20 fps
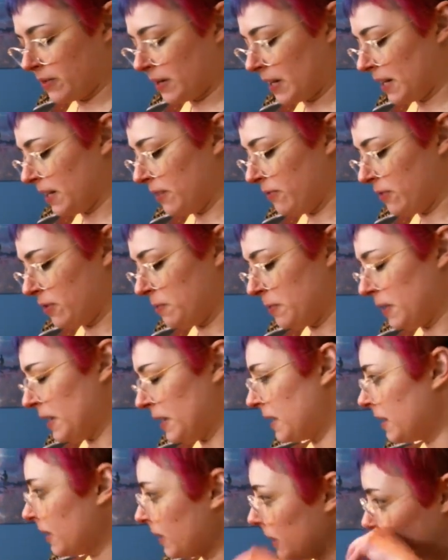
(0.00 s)
even been
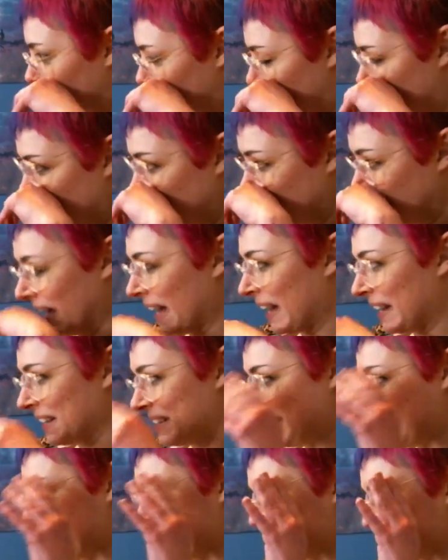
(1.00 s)
a
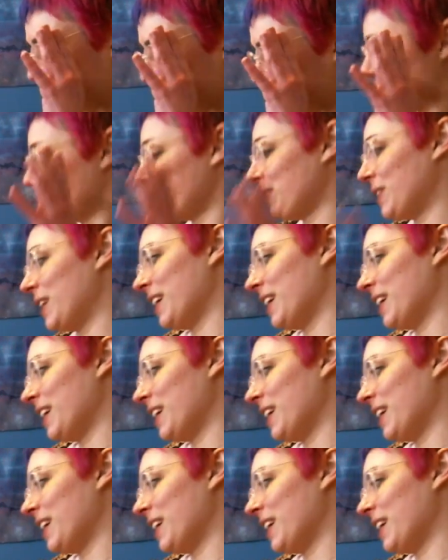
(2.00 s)
catastrophe.